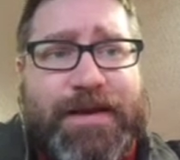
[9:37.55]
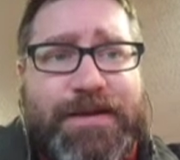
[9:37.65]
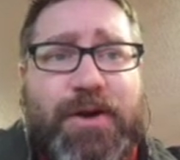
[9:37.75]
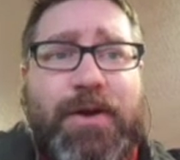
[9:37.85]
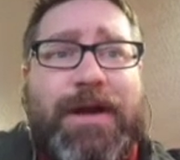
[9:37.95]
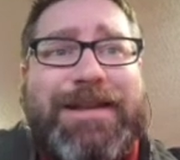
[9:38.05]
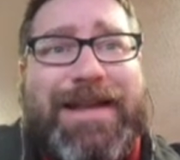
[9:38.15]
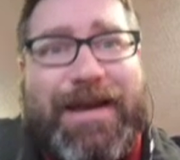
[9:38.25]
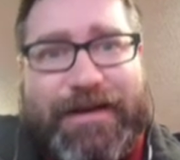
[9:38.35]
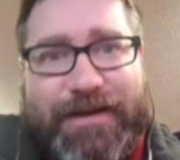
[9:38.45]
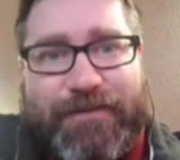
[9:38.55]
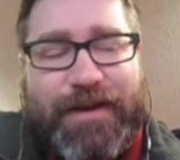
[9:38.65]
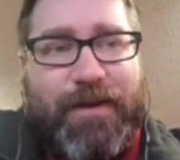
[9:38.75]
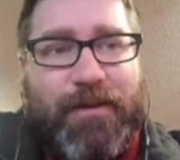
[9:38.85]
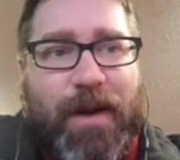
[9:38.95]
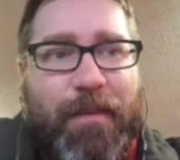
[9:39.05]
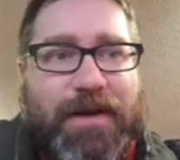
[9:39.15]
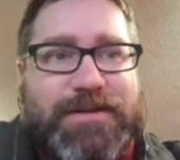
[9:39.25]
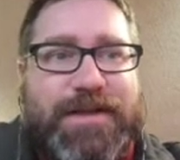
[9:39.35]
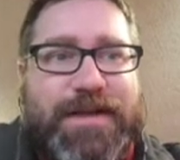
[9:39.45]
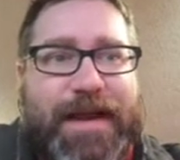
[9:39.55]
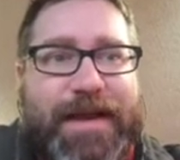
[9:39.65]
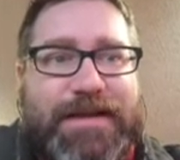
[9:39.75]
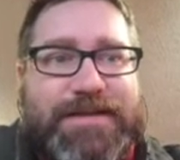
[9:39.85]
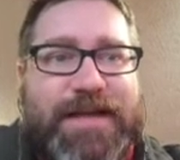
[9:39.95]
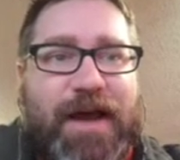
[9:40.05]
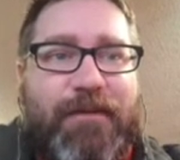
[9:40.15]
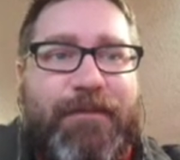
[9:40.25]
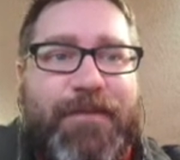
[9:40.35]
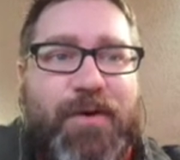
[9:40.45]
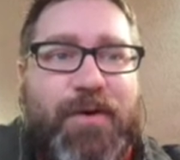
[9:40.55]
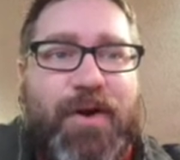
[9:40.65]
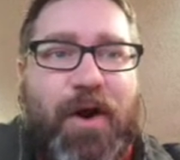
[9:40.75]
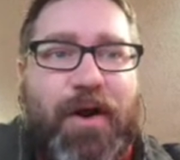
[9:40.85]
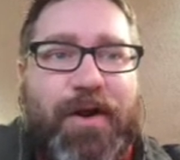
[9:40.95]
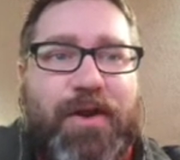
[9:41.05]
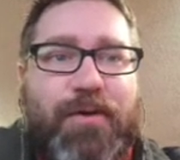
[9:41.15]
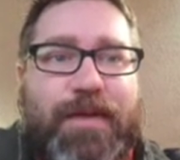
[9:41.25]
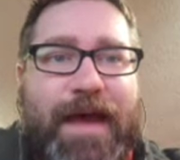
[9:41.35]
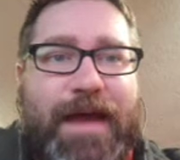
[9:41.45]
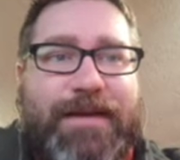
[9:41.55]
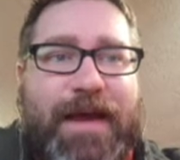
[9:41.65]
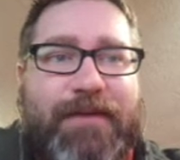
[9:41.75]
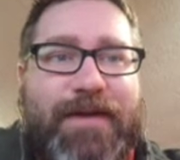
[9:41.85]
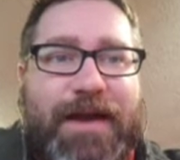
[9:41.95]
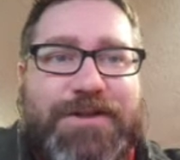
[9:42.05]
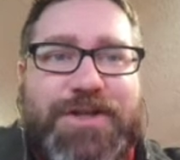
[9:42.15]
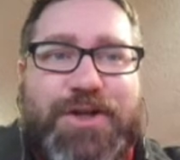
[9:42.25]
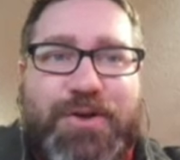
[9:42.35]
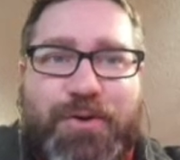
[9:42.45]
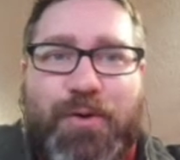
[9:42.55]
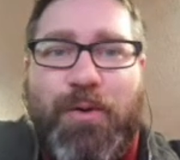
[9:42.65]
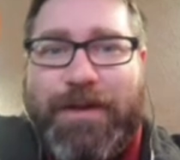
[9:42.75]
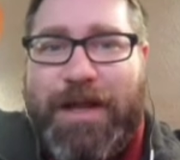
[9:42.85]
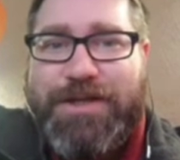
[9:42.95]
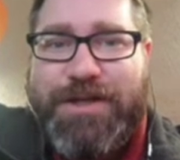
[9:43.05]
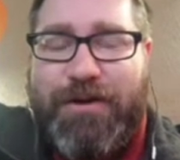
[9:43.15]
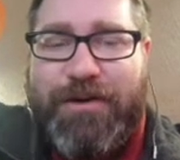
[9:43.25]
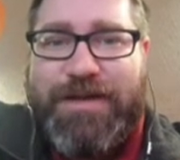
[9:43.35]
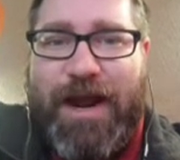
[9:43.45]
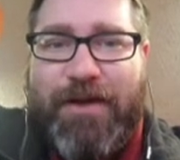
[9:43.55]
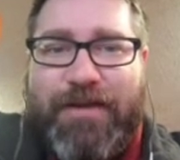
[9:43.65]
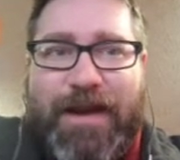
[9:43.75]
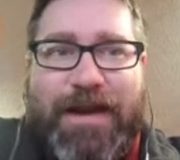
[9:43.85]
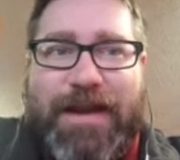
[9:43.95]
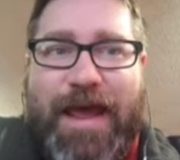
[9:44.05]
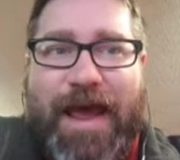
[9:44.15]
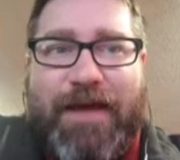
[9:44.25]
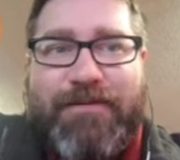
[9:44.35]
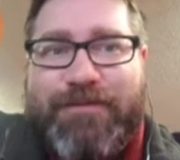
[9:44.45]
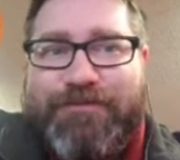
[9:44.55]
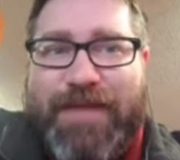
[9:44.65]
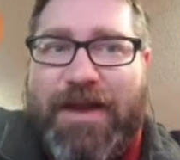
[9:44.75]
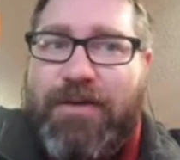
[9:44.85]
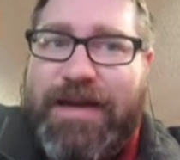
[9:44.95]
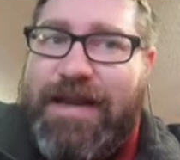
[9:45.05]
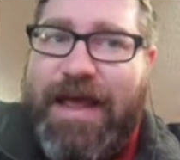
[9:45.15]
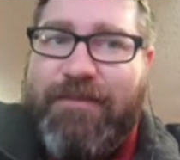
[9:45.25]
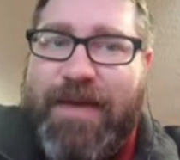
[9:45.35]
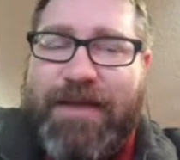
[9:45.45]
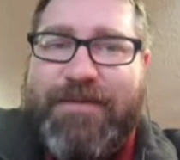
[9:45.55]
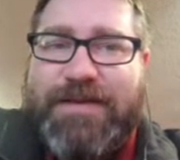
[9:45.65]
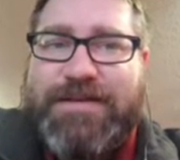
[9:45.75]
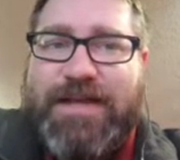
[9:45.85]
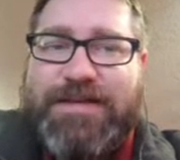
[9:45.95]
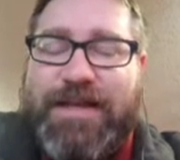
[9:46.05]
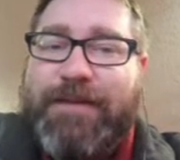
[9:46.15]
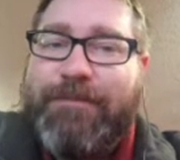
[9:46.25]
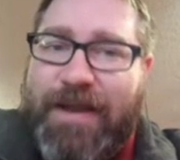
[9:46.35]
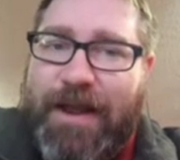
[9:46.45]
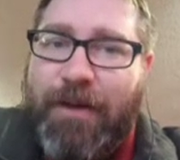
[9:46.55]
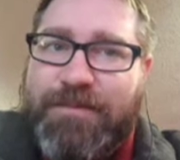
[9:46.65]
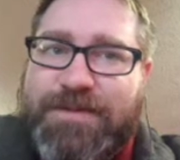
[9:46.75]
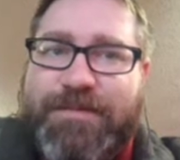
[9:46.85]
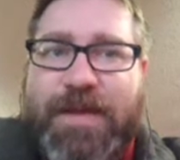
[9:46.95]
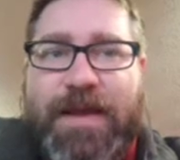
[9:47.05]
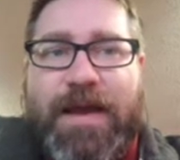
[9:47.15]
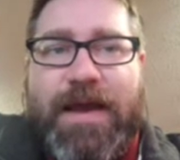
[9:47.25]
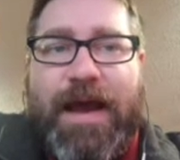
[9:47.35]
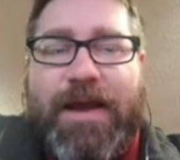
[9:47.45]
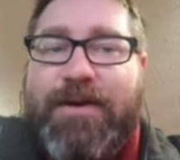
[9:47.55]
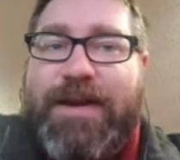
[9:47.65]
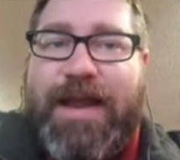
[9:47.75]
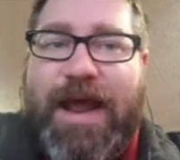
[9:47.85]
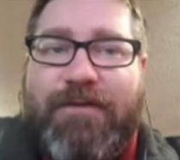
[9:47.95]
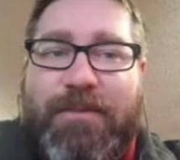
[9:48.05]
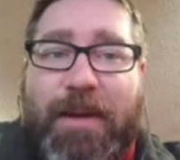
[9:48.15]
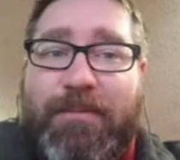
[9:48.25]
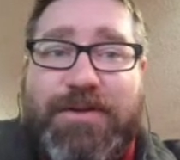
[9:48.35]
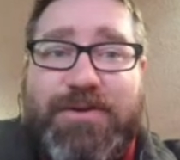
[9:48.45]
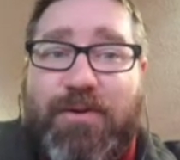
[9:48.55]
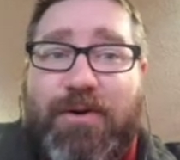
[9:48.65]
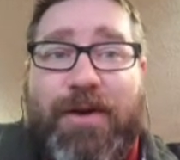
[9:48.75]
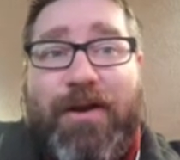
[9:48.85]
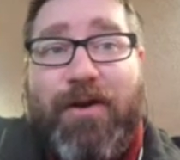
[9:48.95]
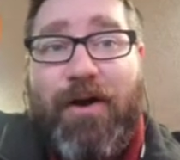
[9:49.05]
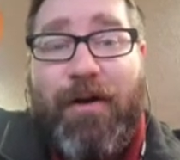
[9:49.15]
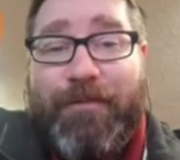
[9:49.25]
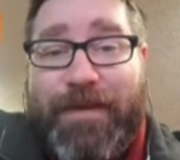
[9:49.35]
So collectively, amongst the deck itself, you could argue that I've got 2 legendaries higher than I need to have. I don't need to have Manifest Destiny. It helps. I don't need to have Remembrance Order at all.